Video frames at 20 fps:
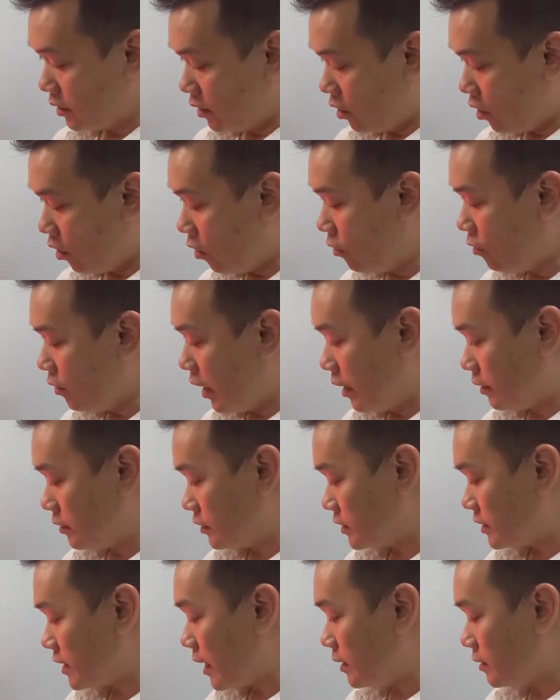hold and
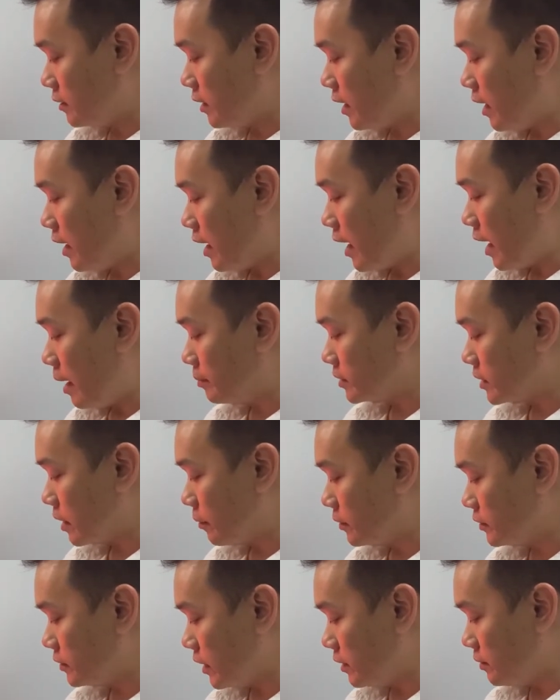reset
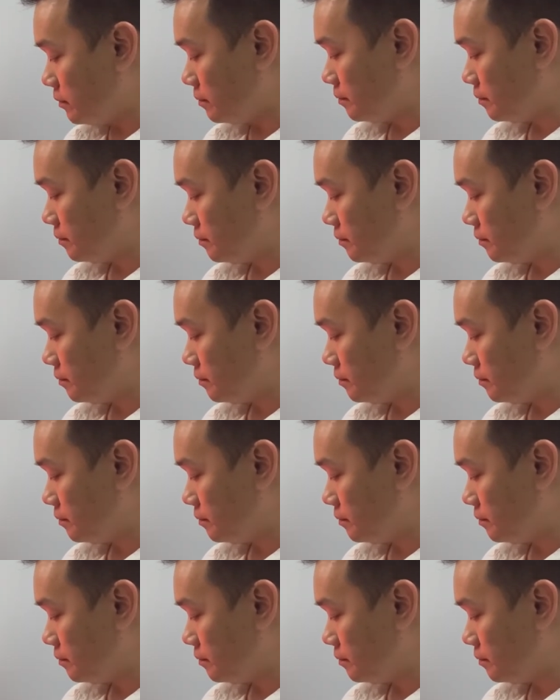M17,